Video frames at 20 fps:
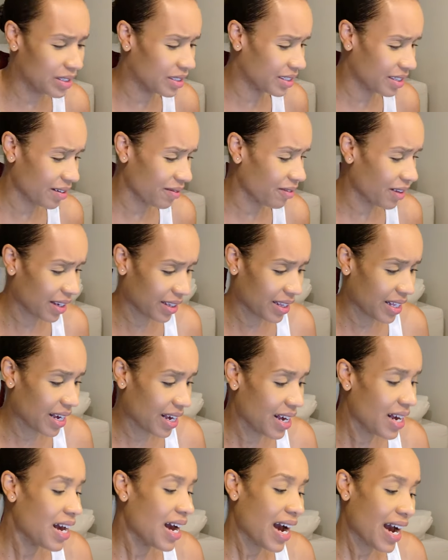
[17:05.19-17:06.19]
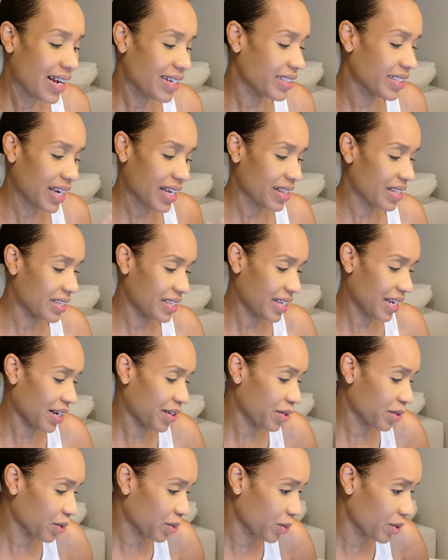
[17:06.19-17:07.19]
and stuff like that, I just got the
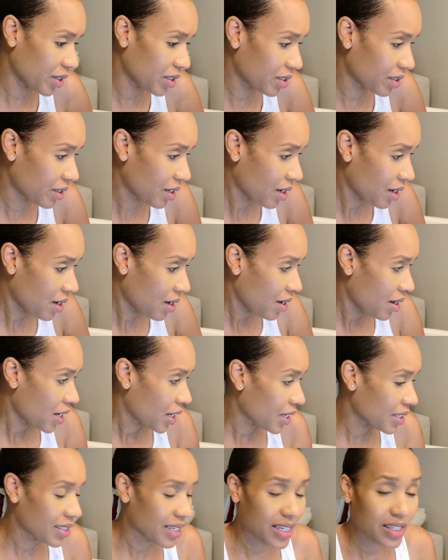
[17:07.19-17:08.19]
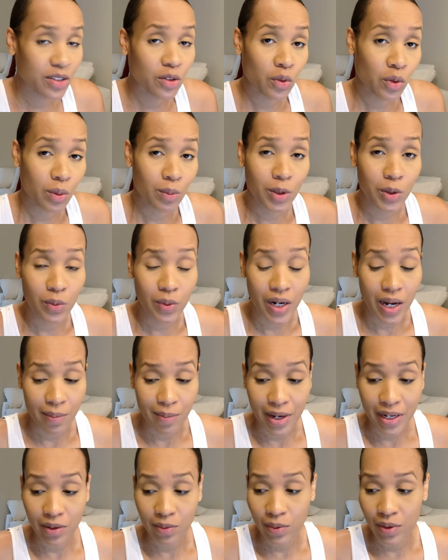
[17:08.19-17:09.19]
standard ones because that's normally what I
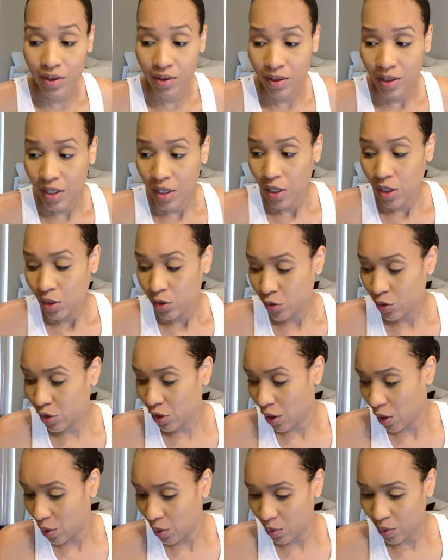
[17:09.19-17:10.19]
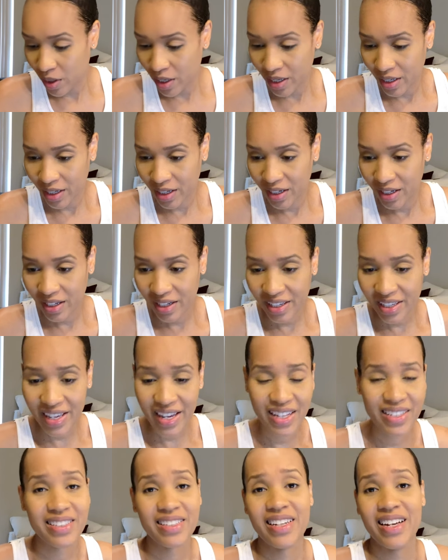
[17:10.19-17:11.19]
bake with. So,
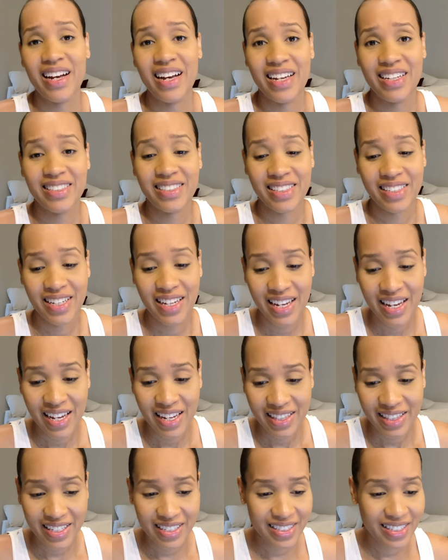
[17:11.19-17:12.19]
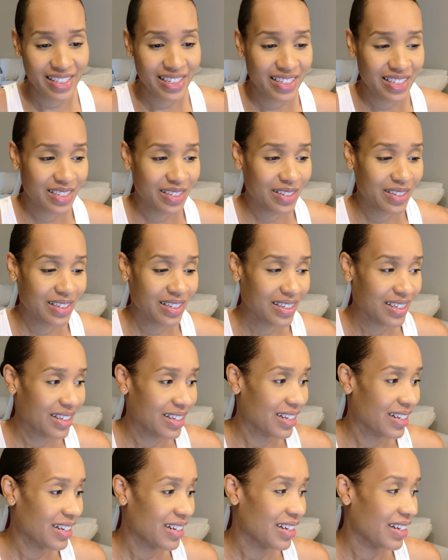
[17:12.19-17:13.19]
yes, guys, this is
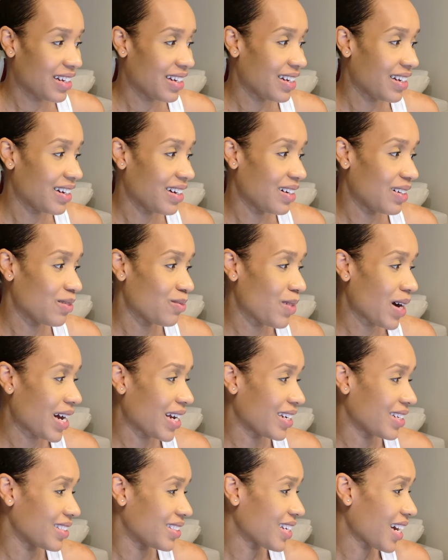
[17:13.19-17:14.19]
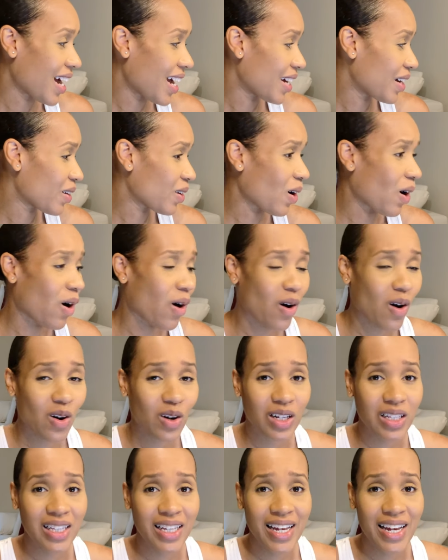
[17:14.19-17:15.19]
my entire all
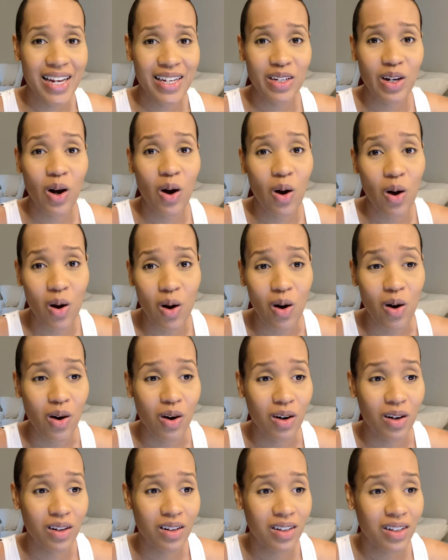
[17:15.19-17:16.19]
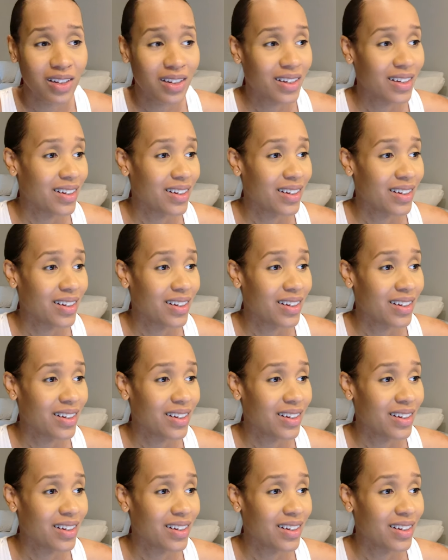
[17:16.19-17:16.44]
clad haul.